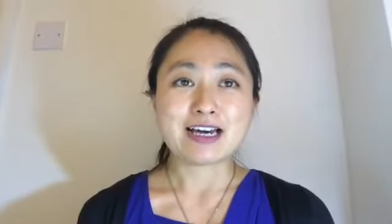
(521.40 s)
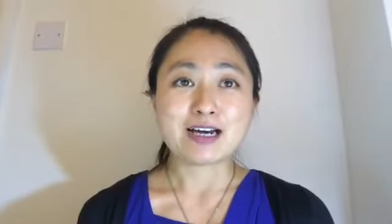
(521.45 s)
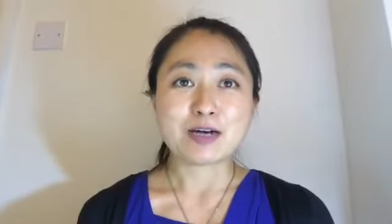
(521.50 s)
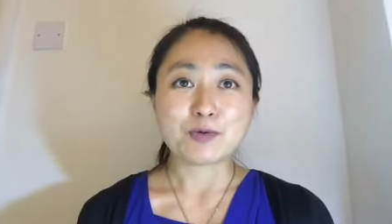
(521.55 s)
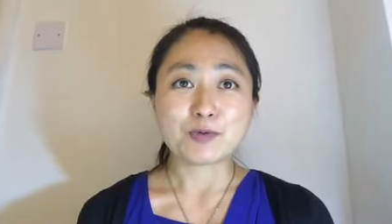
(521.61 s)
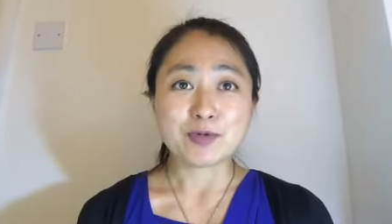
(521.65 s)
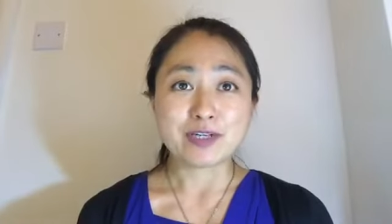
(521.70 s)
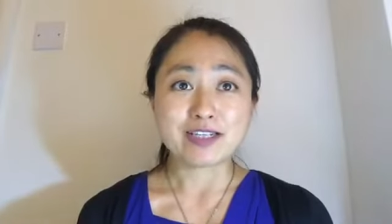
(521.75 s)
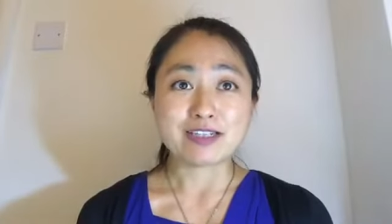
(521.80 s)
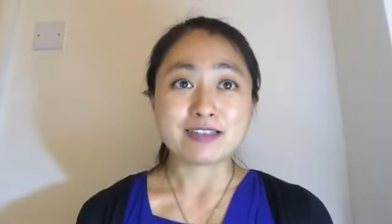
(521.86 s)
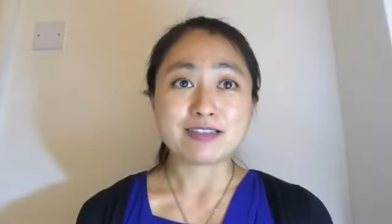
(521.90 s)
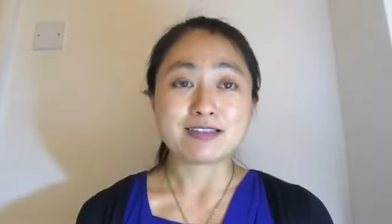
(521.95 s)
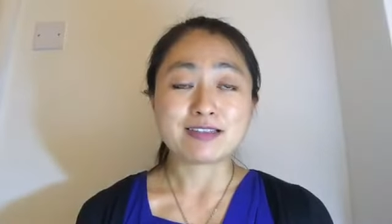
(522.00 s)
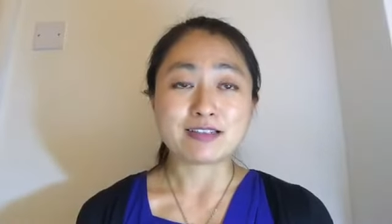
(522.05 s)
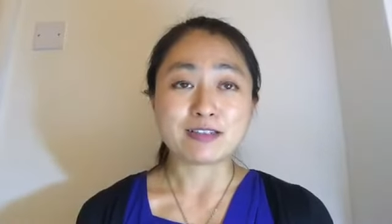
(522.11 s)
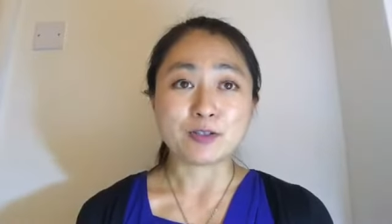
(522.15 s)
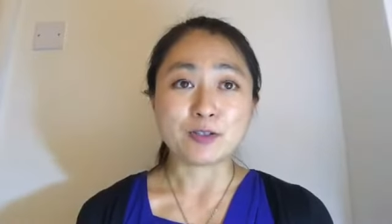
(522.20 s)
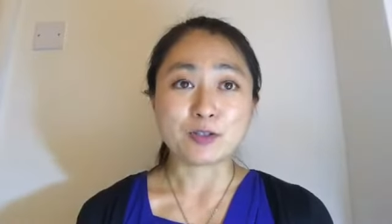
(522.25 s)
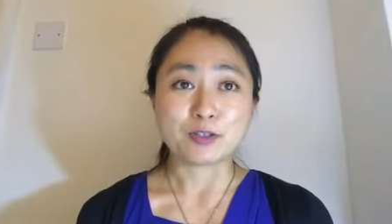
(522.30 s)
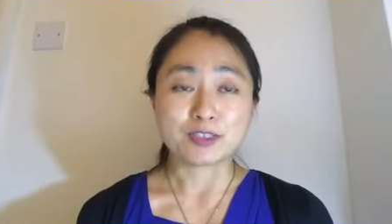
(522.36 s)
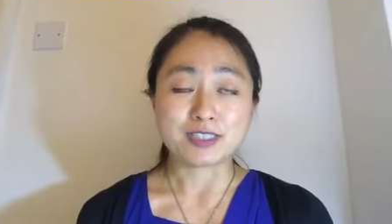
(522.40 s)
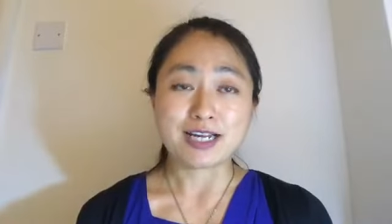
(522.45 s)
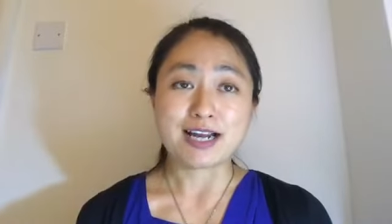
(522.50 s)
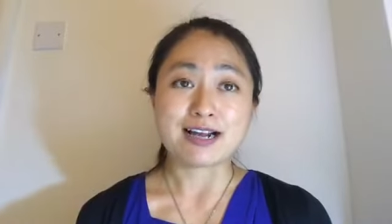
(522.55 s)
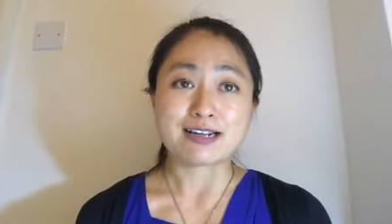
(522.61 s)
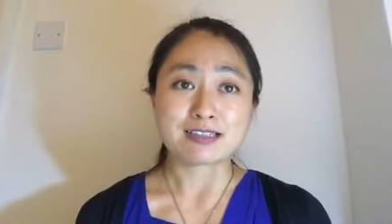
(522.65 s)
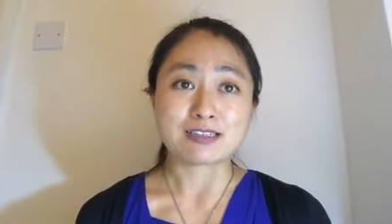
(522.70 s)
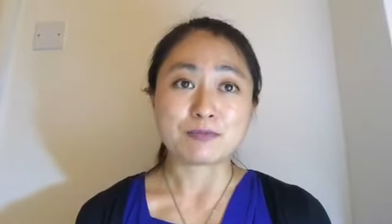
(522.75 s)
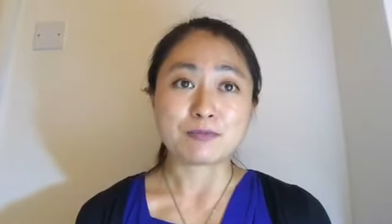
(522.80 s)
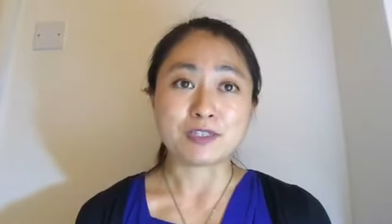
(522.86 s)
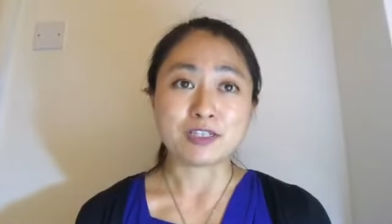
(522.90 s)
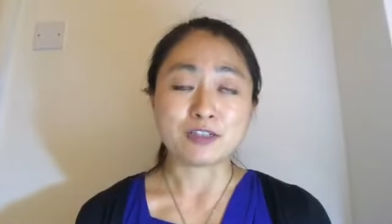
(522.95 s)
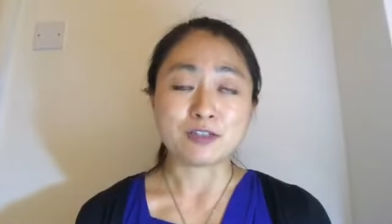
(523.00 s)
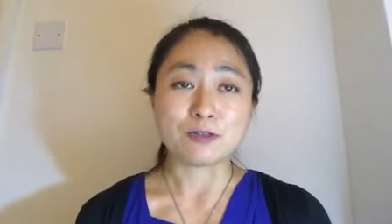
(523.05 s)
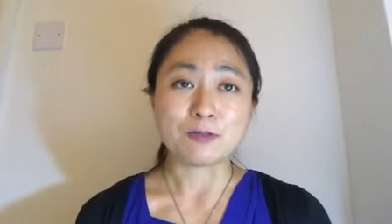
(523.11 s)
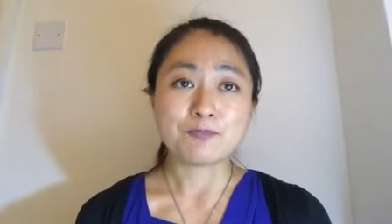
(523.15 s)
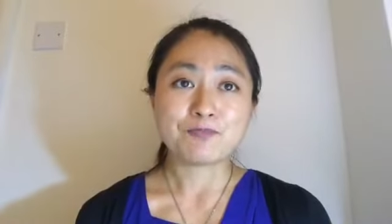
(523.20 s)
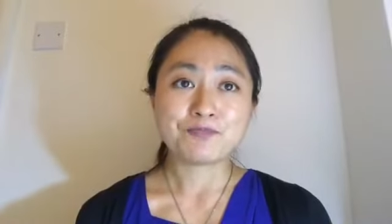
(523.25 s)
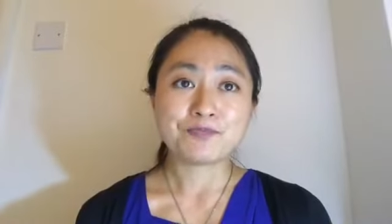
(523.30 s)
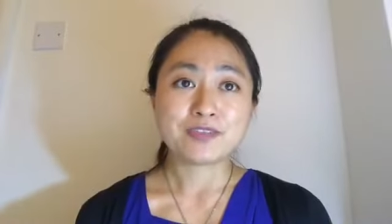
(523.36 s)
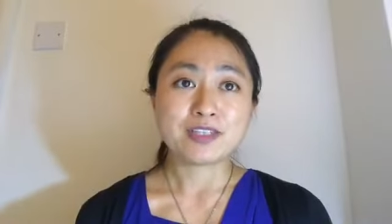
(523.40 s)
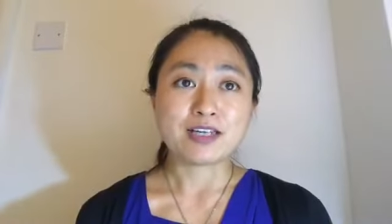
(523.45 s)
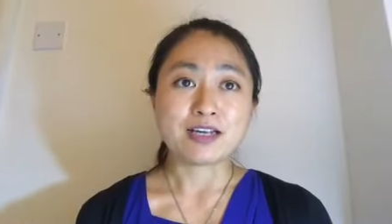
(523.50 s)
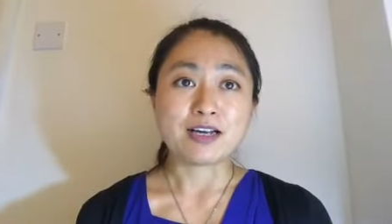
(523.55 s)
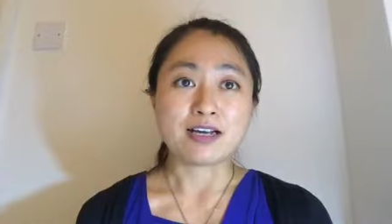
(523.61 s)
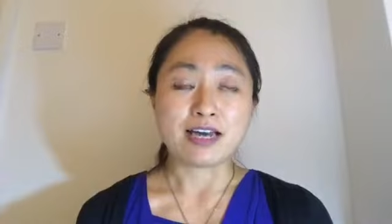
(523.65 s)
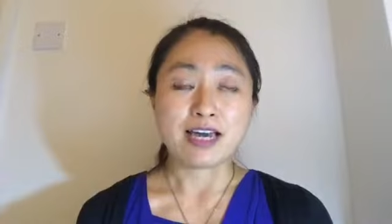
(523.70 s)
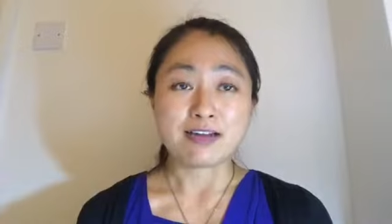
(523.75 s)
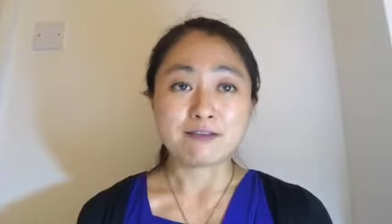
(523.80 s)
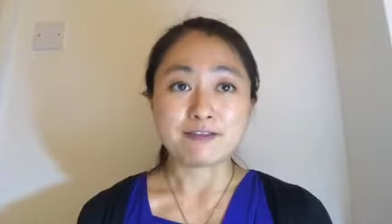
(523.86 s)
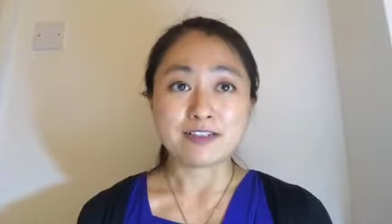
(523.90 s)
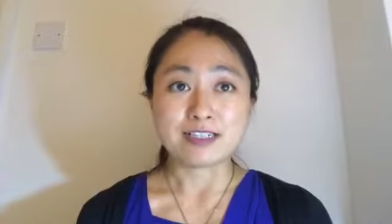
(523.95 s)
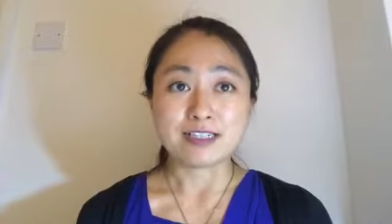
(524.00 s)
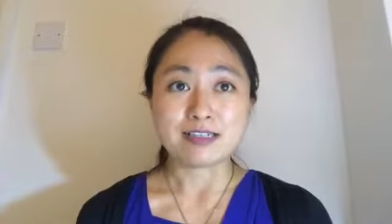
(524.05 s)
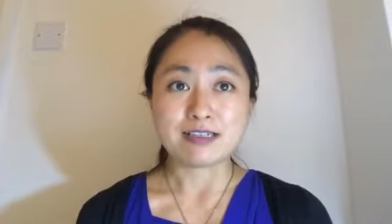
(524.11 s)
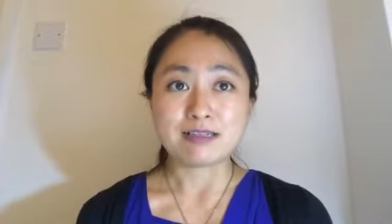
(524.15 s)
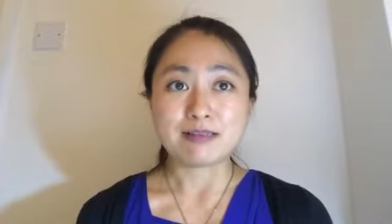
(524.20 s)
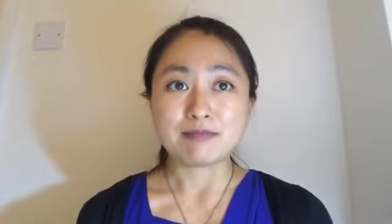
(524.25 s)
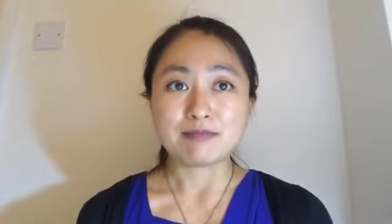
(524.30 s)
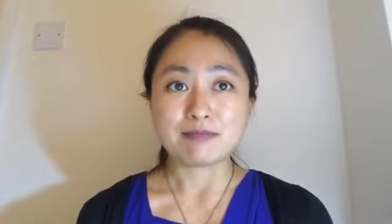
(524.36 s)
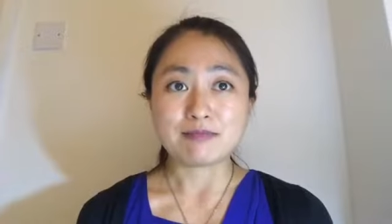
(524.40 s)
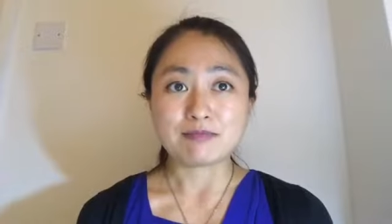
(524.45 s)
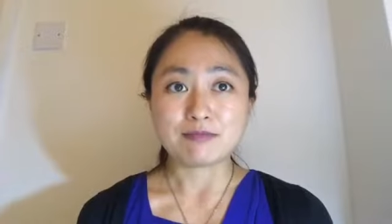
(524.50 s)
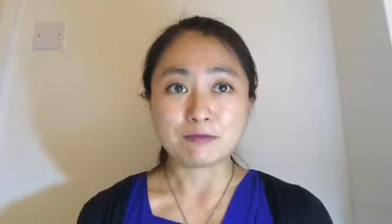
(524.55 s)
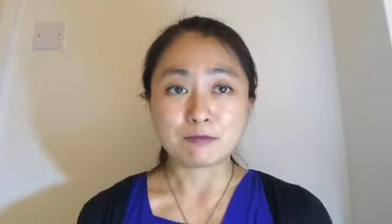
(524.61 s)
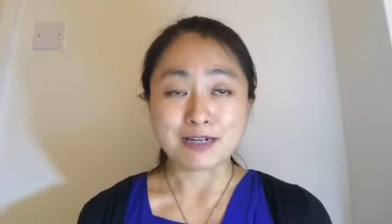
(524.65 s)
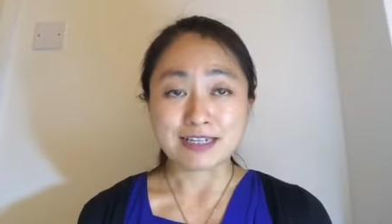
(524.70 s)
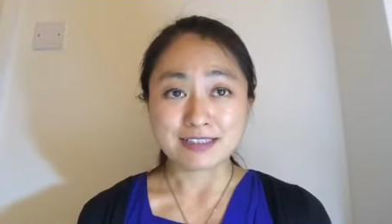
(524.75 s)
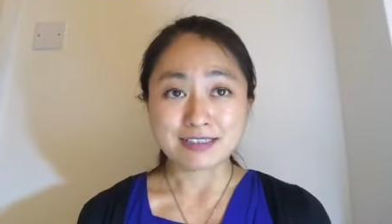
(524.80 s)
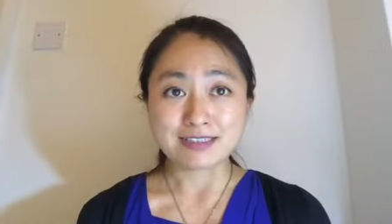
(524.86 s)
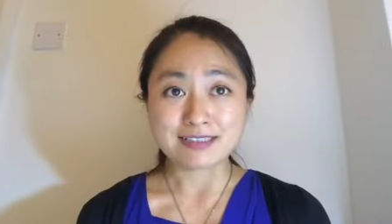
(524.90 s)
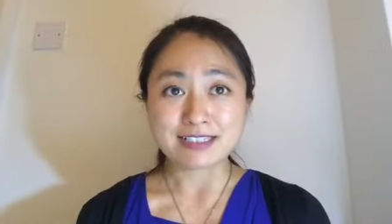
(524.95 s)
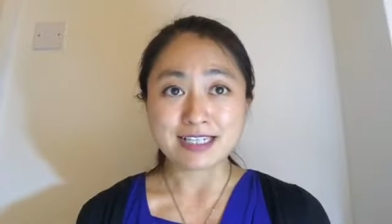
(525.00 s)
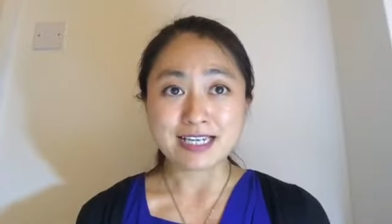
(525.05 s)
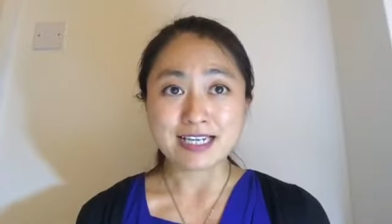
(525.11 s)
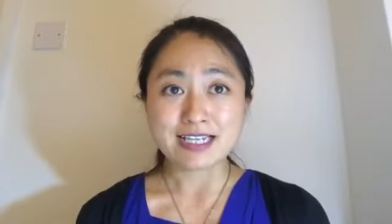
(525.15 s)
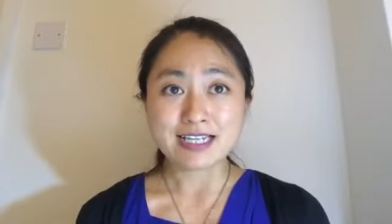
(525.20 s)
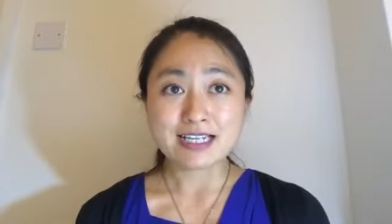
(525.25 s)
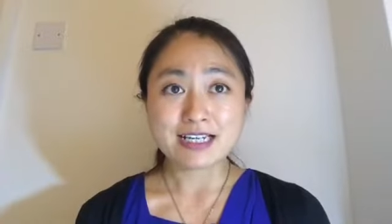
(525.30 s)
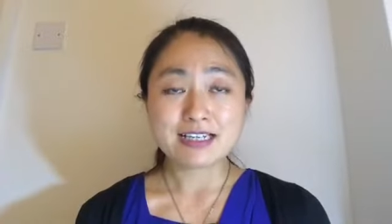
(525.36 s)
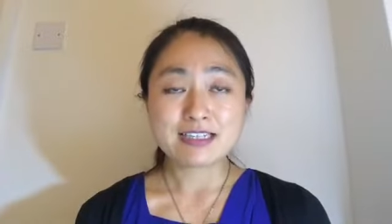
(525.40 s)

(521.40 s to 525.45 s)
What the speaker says: with your tax bill every Wednesday.